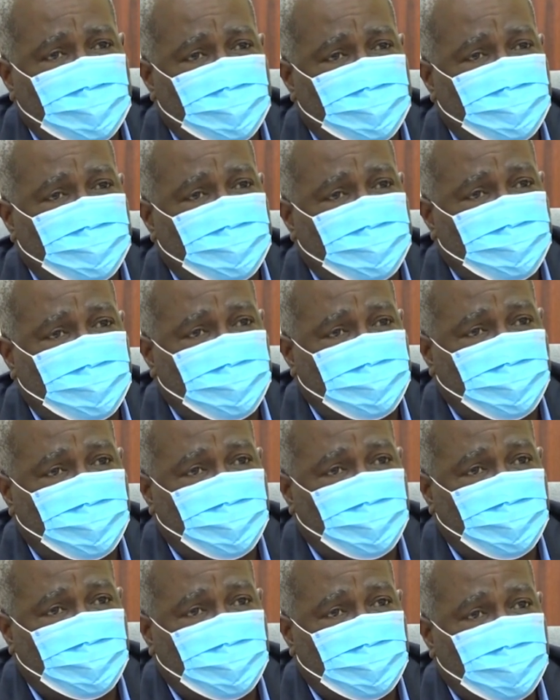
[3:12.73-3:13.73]
years
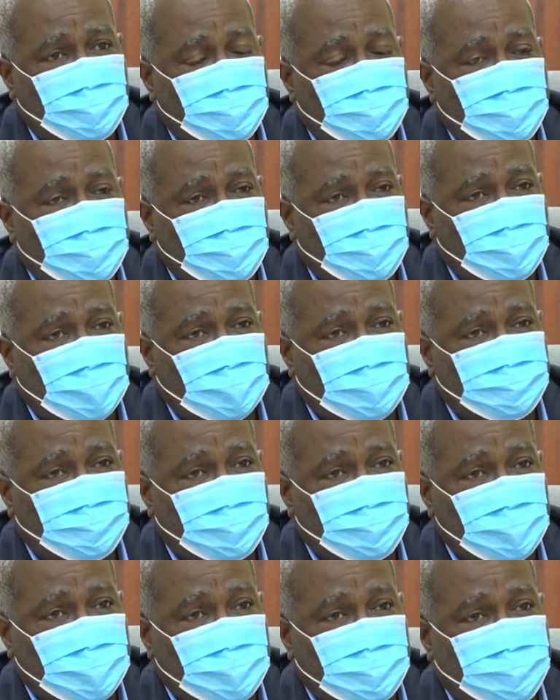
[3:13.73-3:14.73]
before you have
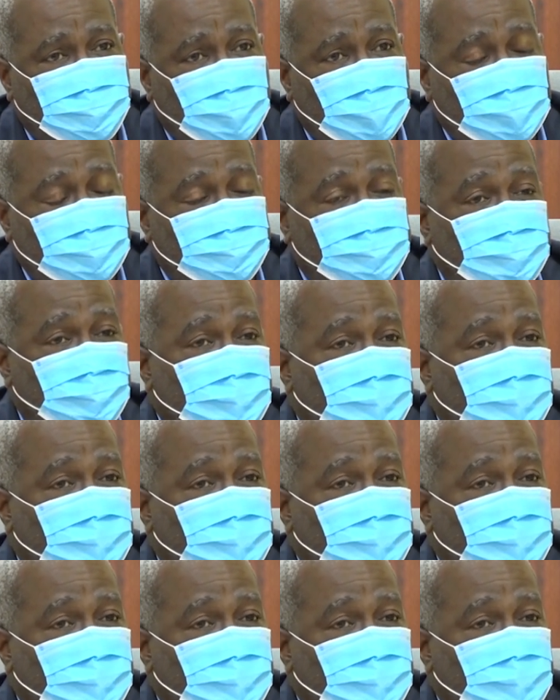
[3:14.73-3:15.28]
new Falls.